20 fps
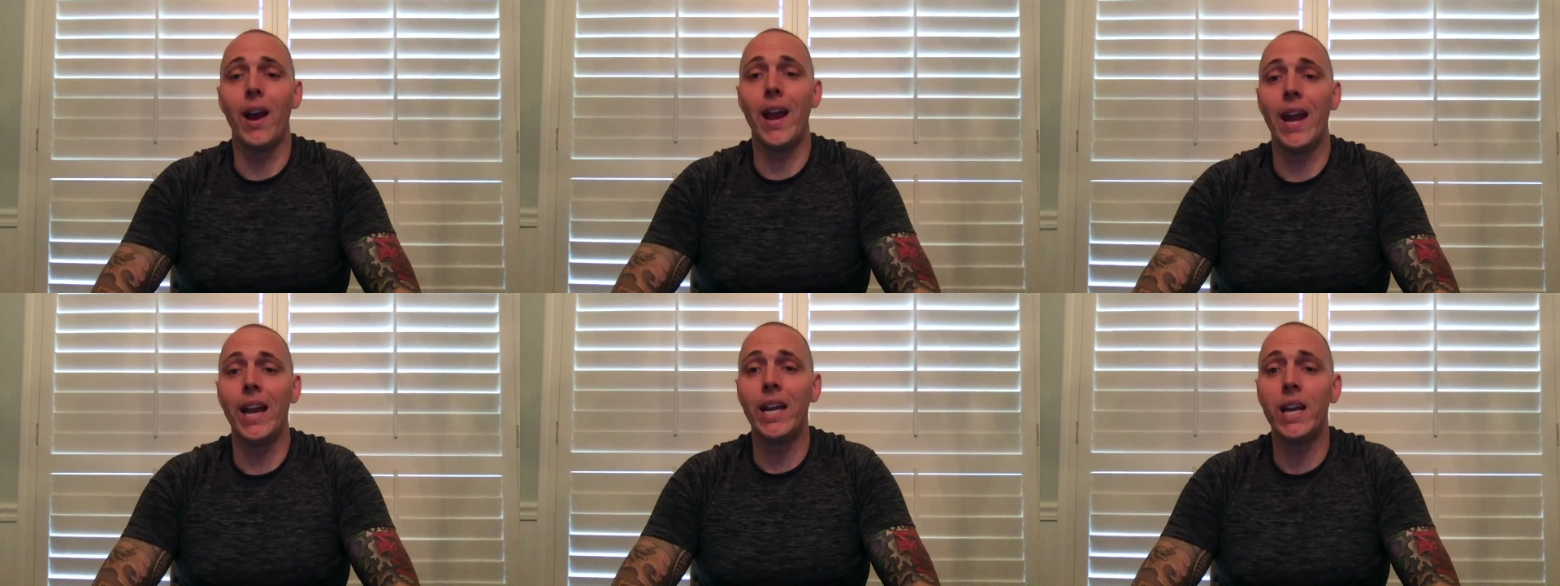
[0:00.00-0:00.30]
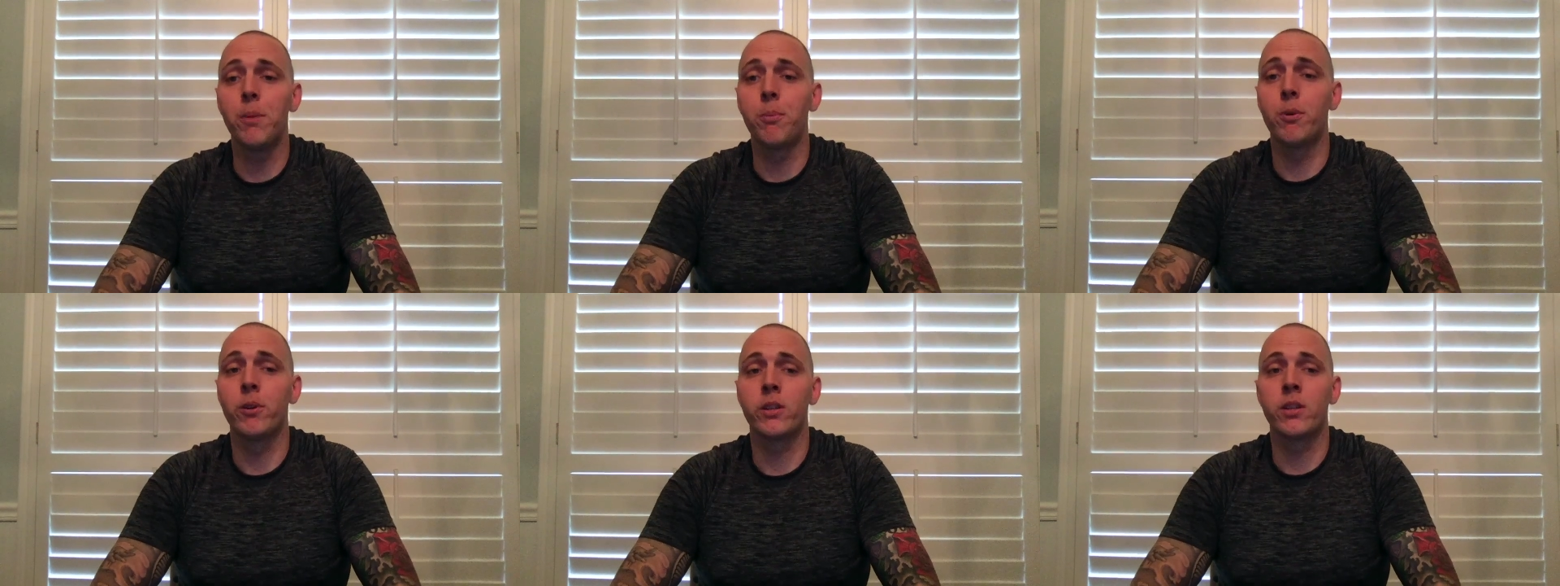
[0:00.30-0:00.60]

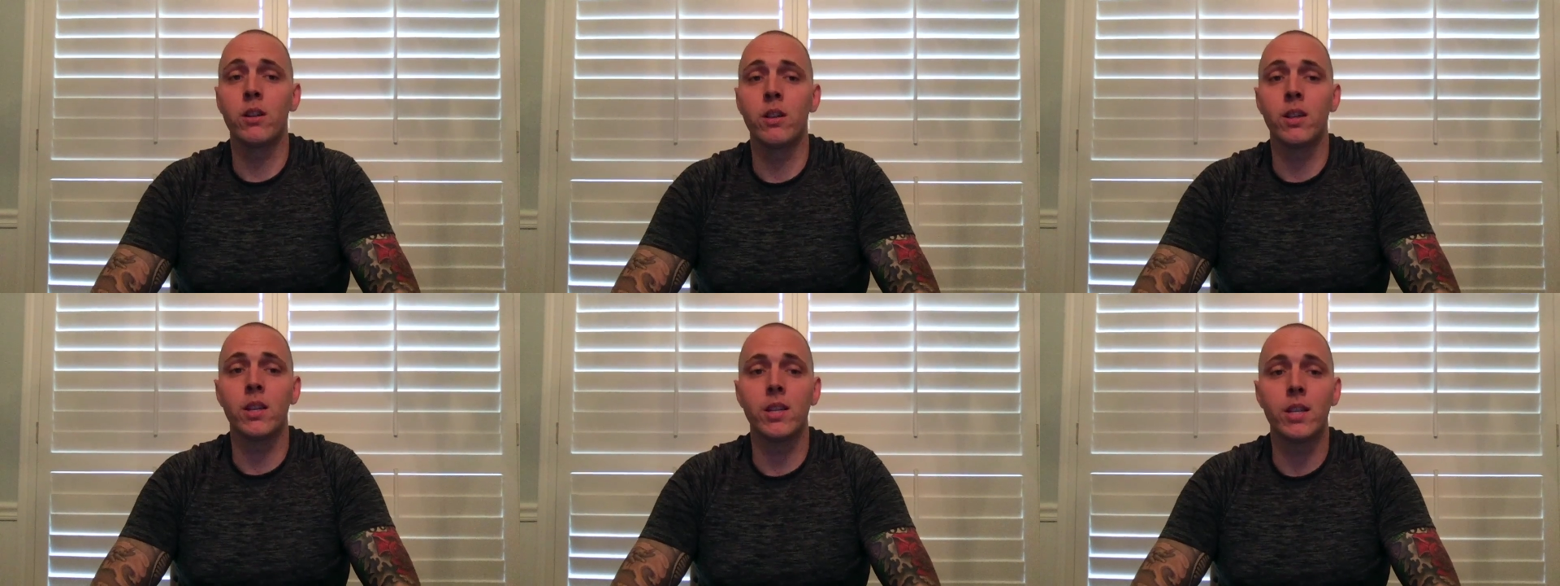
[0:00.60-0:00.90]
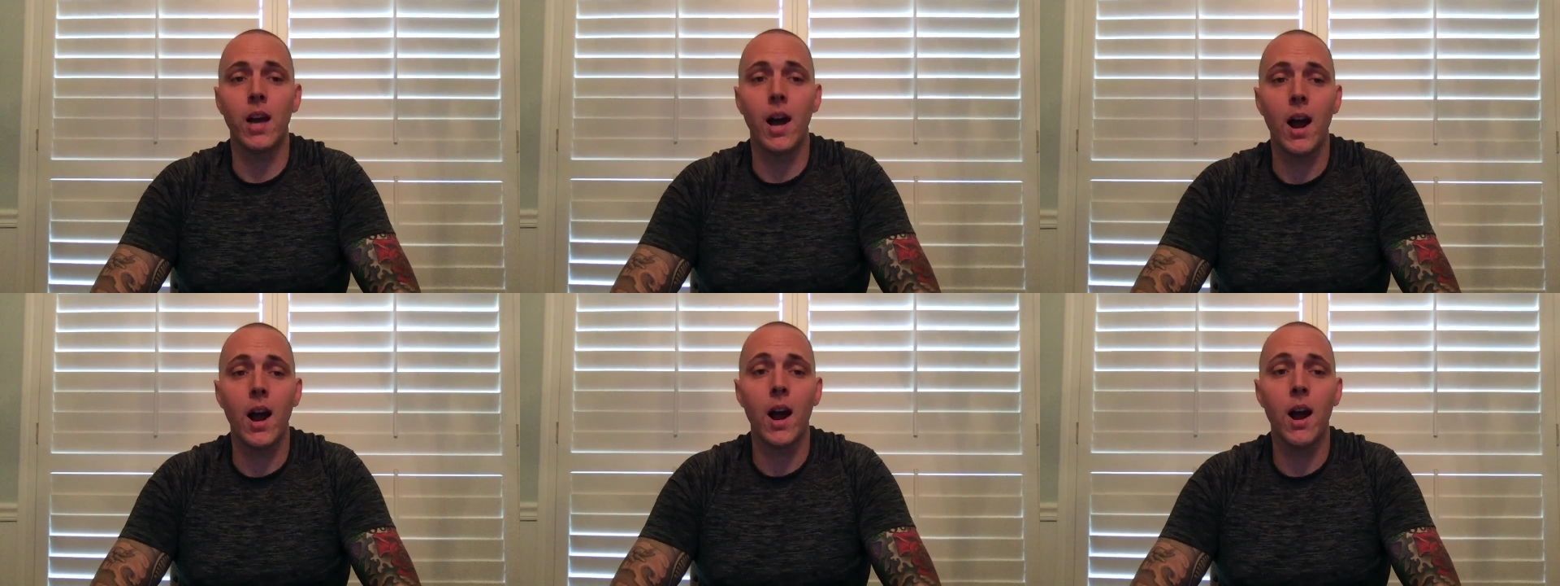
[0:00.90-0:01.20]
80% of the
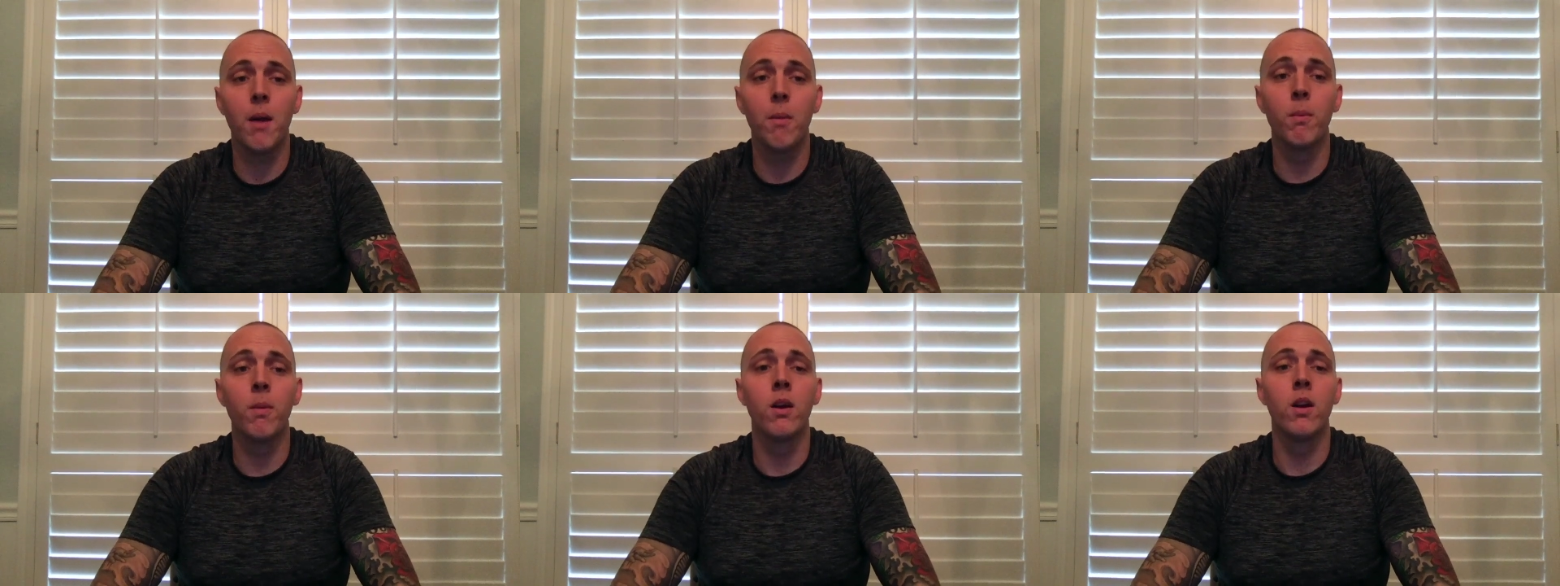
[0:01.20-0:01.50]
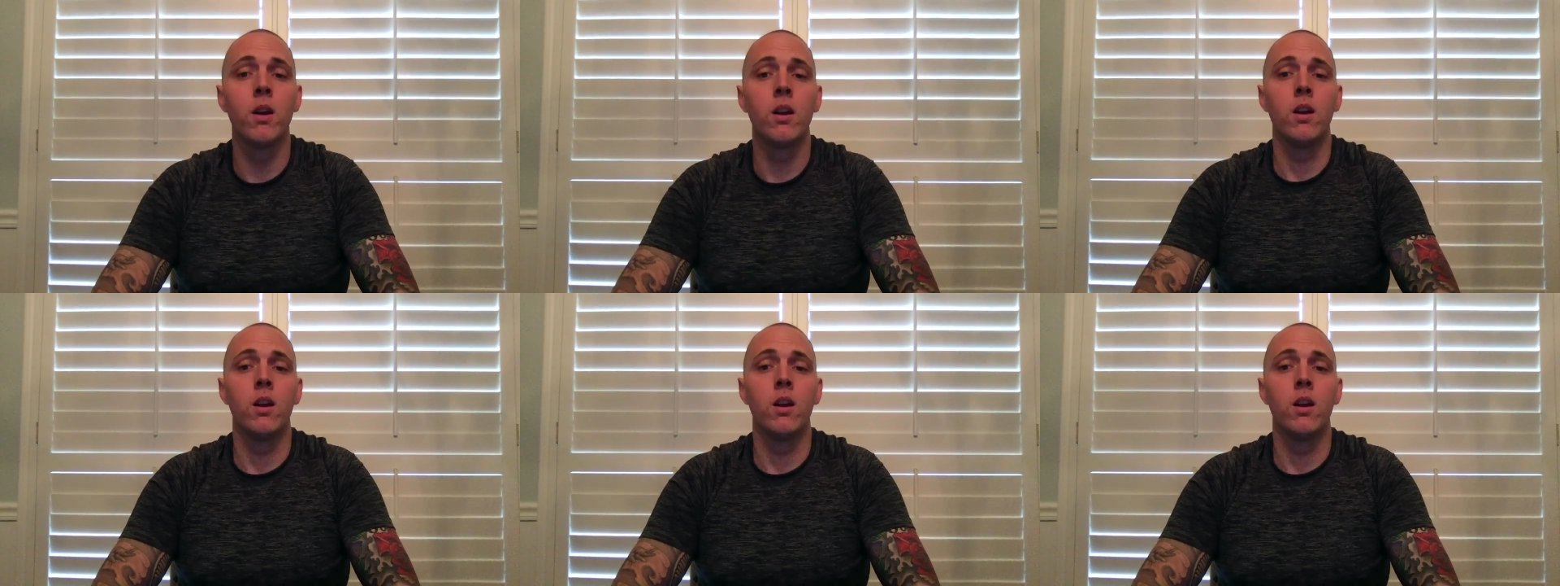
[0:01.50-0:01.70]
time.